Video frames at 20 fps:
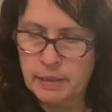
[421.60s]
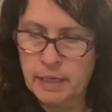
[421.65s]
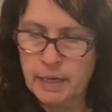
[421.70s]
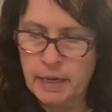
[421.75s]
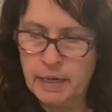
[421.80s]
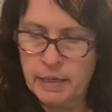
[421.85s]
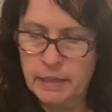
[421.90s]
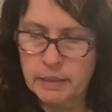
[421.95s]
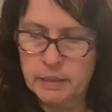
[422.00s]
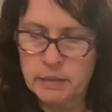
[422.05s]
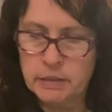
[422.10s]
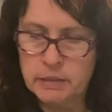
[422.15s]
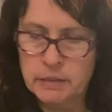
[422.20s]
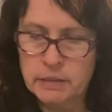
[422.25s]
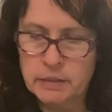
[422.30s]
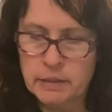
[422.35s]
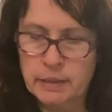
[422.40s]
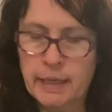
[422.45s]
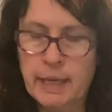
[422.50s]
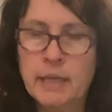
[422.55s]

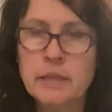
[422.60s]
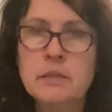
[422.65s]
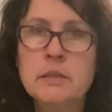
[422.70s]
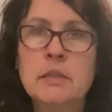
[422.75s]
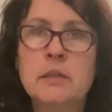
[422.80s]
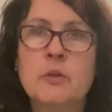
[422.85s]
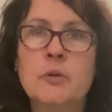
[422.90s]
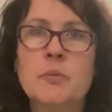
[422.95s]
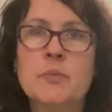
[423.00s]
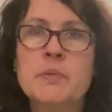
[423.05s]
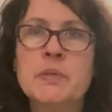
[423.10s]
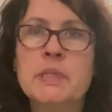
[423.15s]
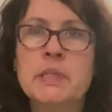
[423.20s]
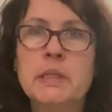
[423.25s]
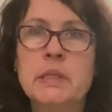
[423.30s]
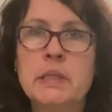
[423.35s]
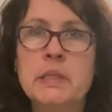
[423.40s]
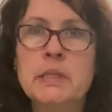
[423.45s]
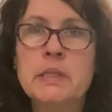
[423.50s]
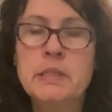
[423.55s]
and cantaloupe
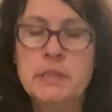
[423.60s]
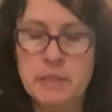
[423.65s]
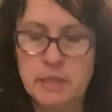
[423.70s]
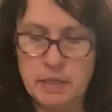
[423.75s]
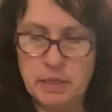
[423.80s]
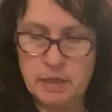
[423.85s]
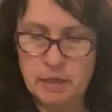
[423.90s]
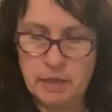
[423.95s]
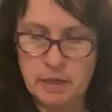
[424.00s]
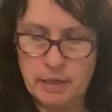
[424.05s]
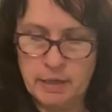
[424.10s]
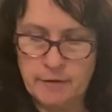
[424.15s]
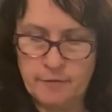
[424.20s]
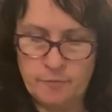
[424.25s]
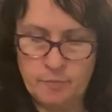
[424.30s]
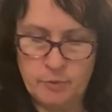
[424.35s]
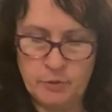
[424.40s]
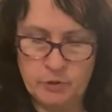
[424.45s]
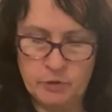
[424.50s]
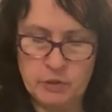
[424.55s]
seeds that I
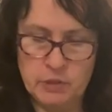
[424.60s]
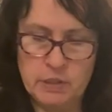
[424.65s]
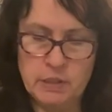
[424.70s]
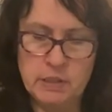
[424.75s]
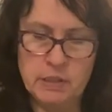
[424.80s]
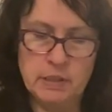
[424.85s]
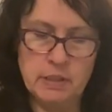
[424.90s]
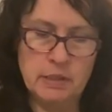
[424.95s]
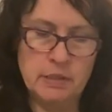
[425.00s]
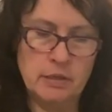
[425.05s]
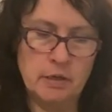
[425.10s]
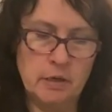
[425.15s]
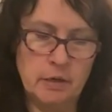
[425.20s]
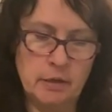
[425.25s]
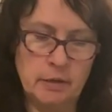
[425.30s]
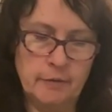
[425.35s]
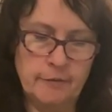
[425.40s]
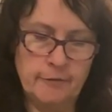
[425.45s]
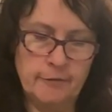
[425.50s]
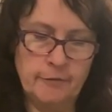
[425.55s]
have purchased. These
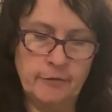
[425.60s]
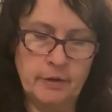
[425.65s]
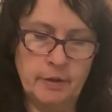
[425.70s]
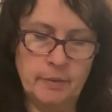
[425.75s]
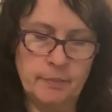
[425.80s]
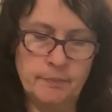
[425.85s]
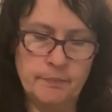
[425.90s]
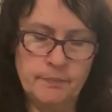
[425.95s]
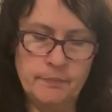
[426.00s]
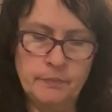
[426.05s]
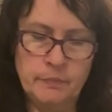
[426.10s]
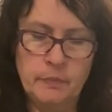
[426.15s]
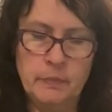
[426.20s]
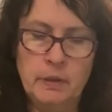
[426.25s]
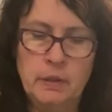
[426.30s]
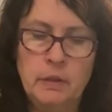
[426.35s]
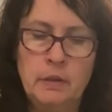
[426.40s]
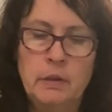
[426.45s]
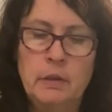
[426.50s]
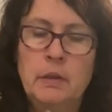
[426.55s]
are from
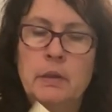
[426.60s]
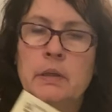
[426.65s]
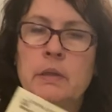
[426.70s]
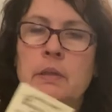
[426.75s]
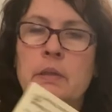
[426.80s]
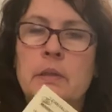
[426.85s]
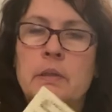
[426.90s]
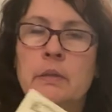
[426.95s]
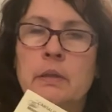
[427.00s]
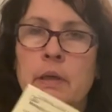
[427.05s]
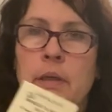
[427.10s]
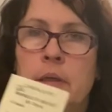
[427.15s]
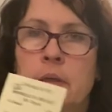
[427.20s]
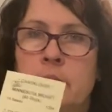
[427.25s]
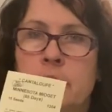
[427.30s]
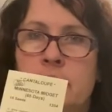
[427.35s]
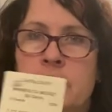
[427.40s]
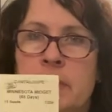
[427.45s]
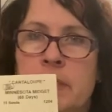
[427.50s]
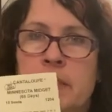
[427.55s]

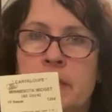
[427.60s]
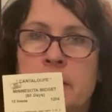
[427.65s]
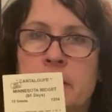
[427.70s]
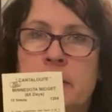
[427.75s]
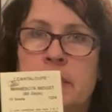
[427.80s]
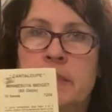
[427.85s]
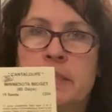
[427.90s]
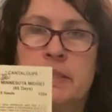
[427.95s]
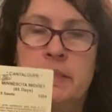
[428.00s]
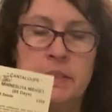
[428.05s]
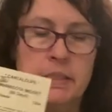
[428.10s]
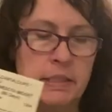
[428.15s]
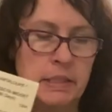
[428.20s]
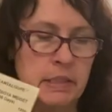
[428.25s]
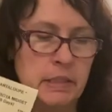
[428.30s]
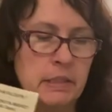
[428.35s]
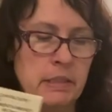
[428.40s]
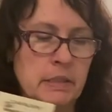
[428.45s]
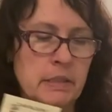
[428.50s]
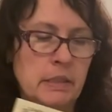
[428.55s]
T&T
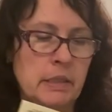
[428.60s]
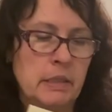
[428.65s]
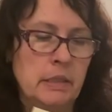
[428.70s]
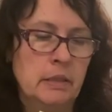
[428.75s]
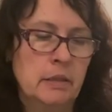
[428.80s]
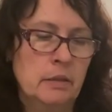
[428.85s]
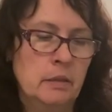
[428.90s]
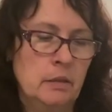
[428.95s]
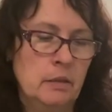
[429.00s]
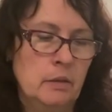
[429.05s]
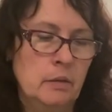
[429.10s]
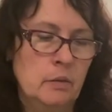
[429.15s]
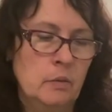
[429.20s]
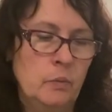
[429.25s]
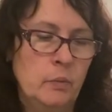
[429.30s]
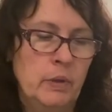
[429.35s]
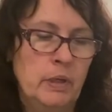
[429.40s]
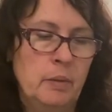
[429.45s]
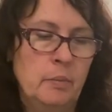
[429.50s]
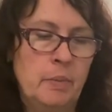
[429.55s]
Seeds in
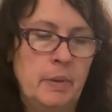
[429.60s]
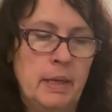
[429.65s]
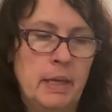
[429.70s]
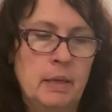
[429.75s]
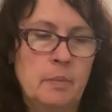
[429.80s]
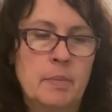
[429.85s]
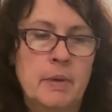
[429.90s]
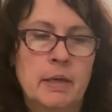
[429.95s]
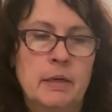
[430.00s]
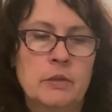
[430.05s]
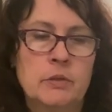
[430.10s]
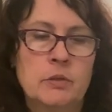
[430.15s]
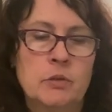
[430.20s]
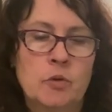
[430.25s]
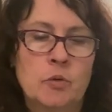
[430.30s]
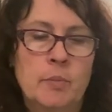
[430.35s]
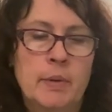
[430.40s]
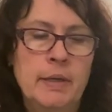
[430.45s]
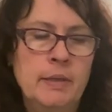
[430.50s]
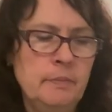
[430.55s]
Winnipeg,
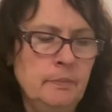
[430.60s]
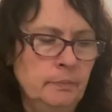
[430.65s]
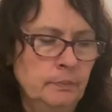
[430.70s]
Manitoba.